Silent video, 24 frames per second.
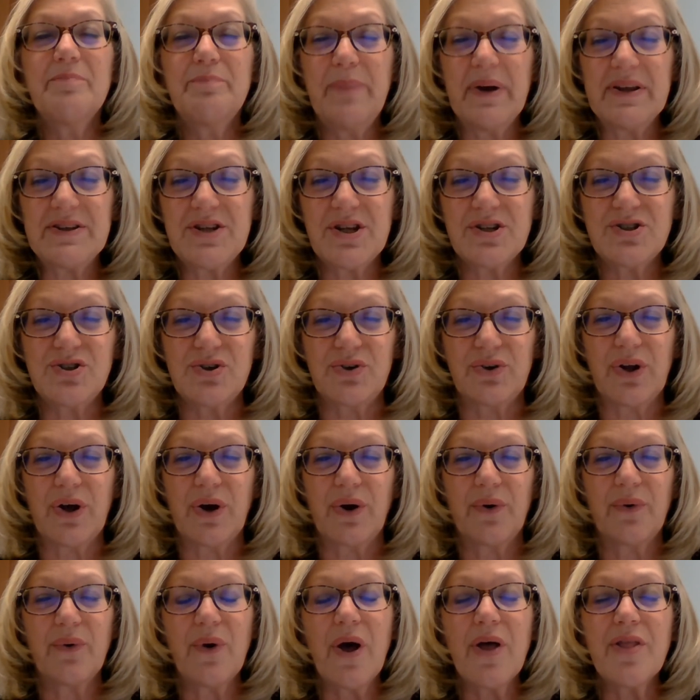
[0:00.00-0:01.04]
But did you
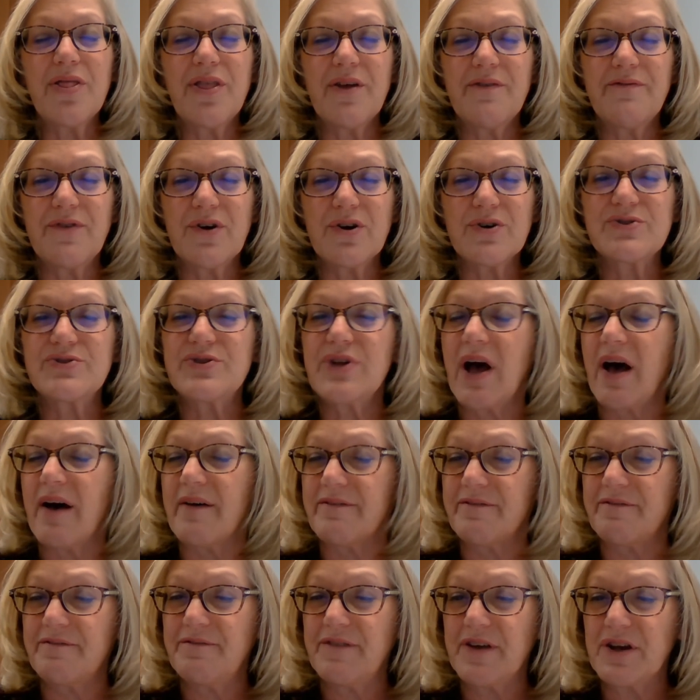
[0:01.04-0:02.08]
know the first
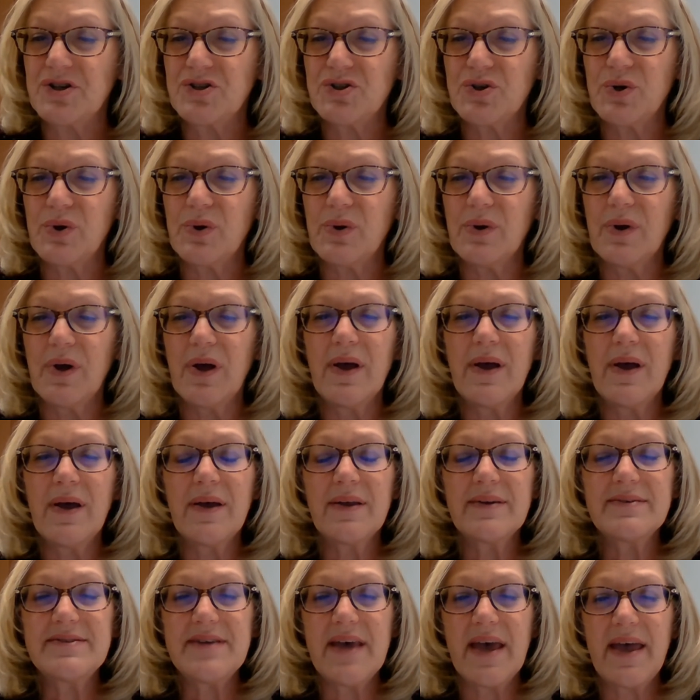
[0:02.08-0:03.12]
official
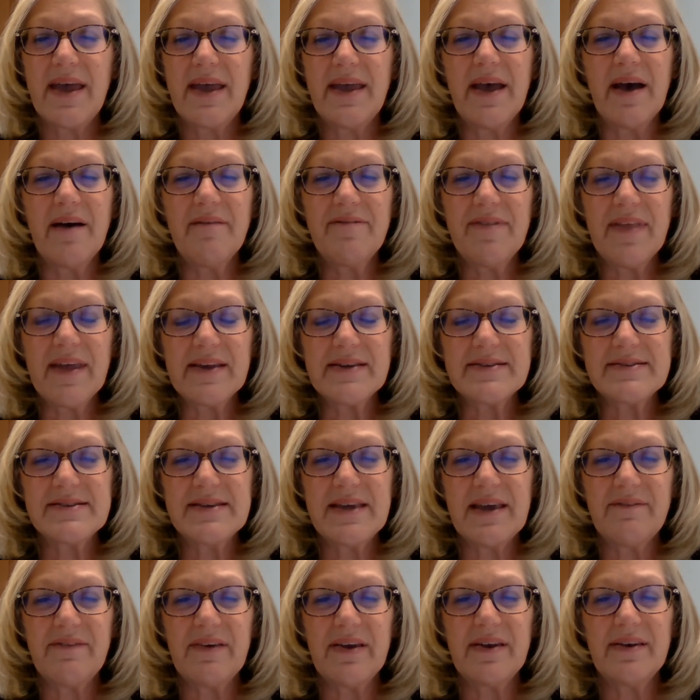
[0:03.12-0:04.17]
day of
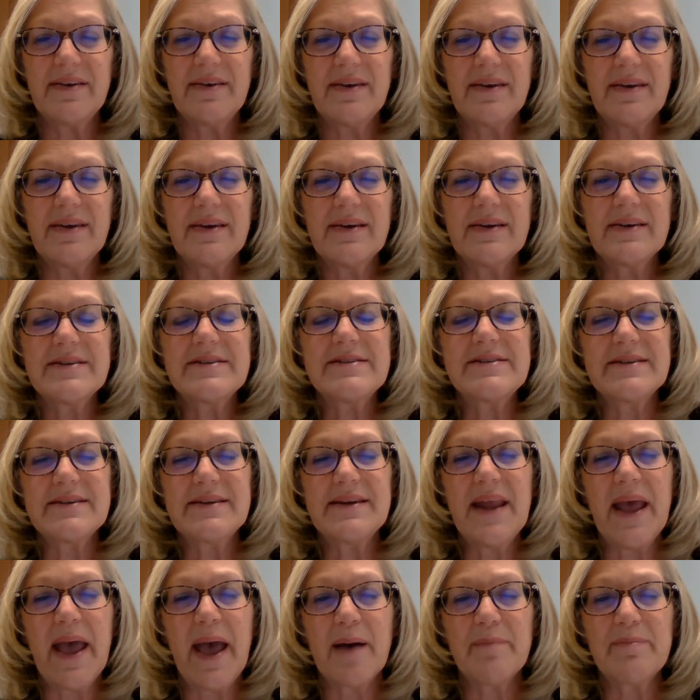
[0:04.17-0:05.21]
Thanksgiving
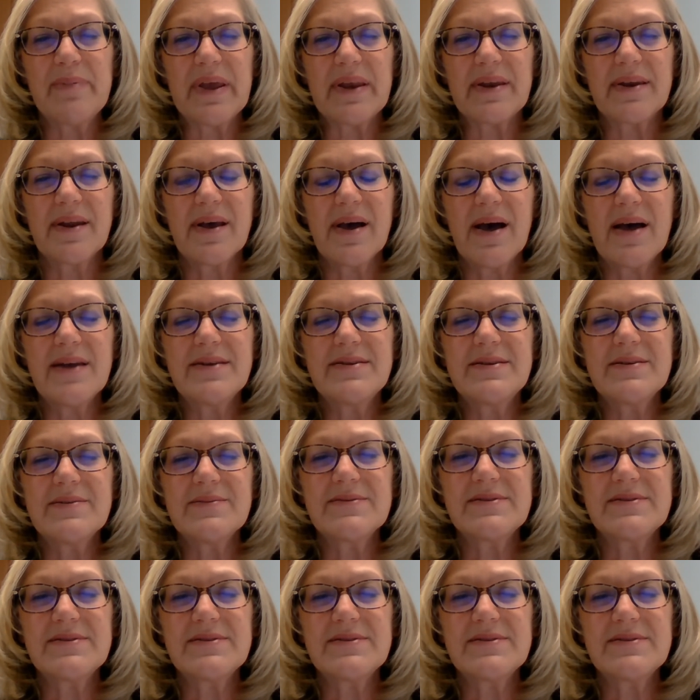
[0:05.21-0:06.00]
didn't happen until